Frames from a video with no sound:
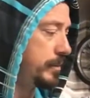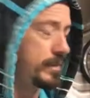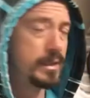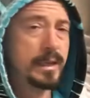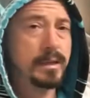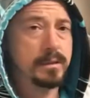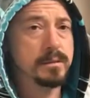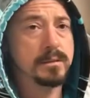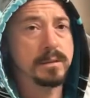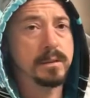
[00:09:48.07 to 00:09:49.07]
but again,
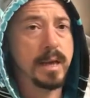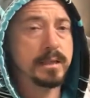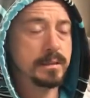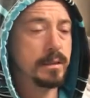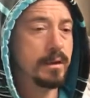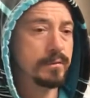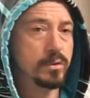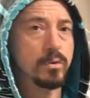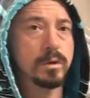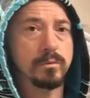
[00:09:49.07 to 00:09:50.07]
it still has enough
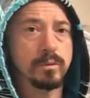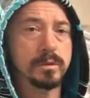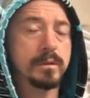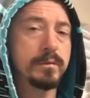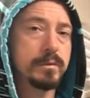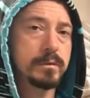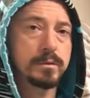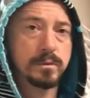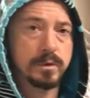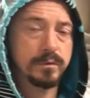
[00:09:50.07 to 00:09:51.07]
torque with even
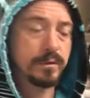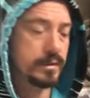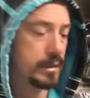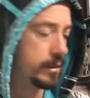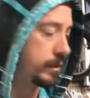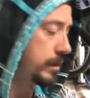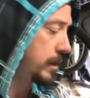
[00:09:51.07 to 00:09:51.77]
315.